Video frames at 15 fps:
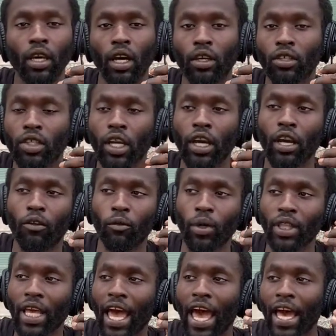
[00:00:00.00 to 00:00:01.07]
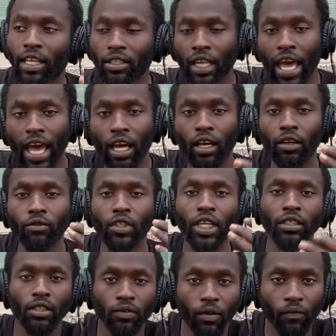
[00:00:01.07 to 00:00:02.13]
sharing with the hashtag of
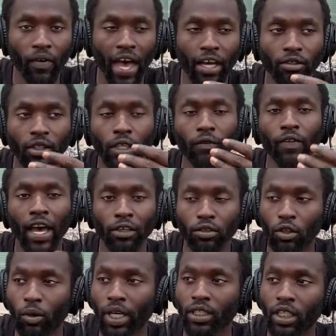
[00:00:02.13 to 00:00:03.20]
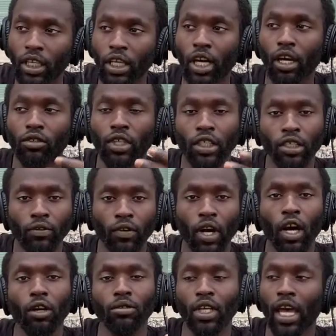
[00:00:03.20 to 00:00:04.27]
Justice for Faustin Guetigo, Justice for
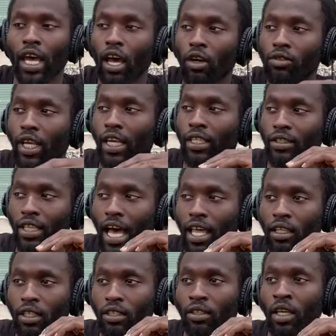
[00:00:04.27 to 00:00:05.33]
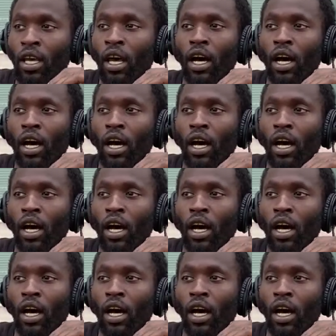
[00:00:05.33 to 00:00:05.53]
Jose Gonzalez.